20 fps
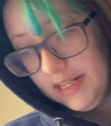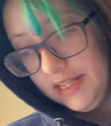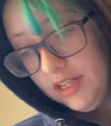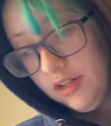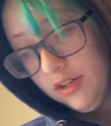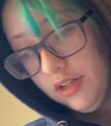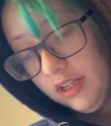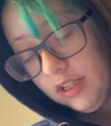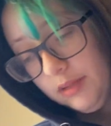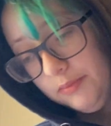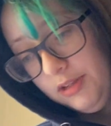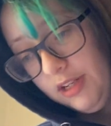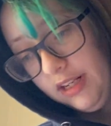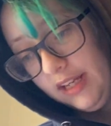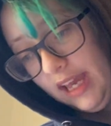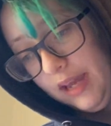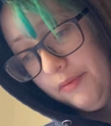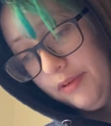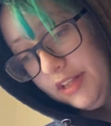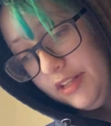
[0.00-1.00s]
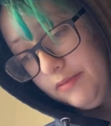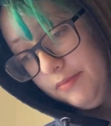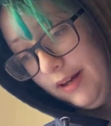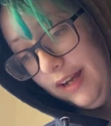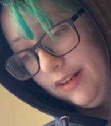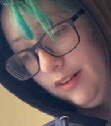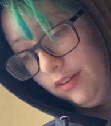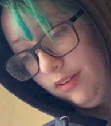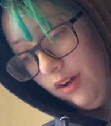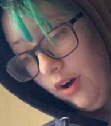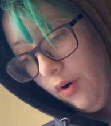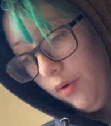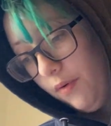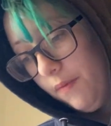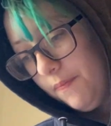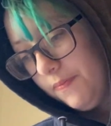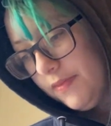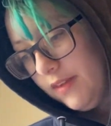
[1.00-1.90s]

he couldn't communicate with his mind alone.